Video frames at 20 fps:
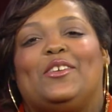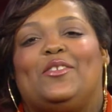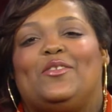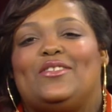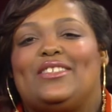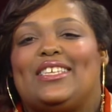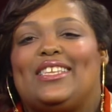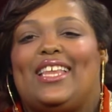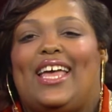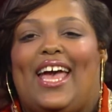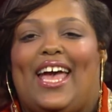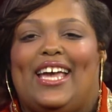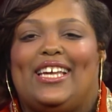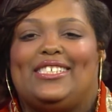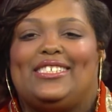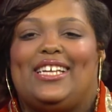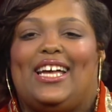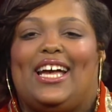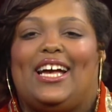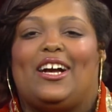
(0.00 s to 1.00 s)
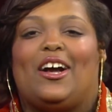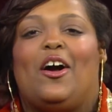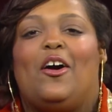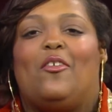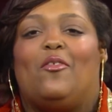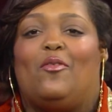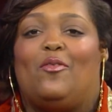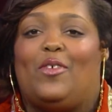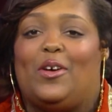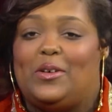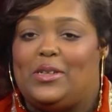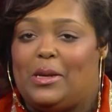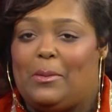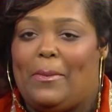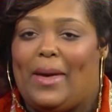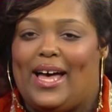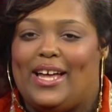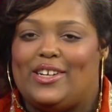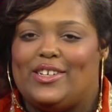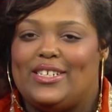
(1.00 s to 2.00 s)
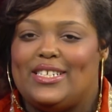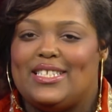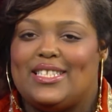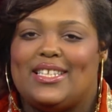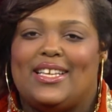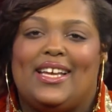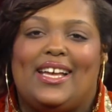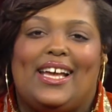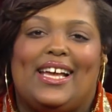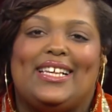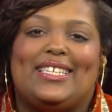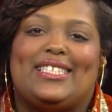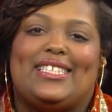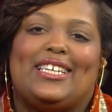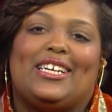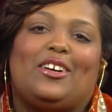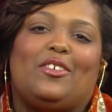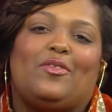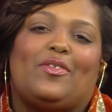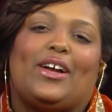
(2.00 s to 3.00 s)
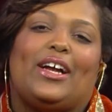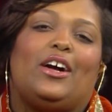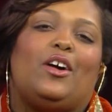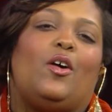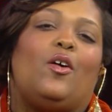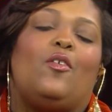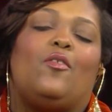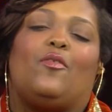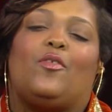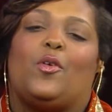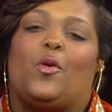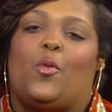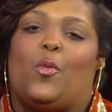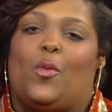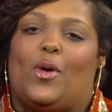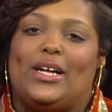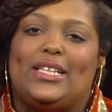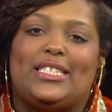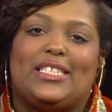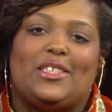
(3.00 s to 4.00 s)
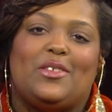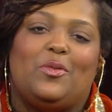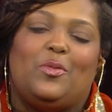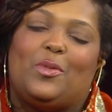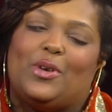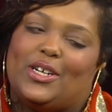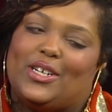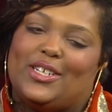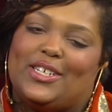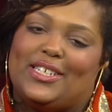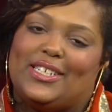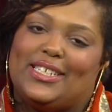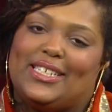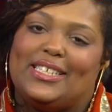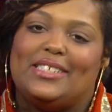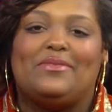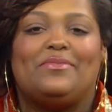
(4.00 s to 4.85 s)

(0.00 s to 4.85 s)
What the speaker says: using the hashtag #VotingMatters and stick around for What's the Word?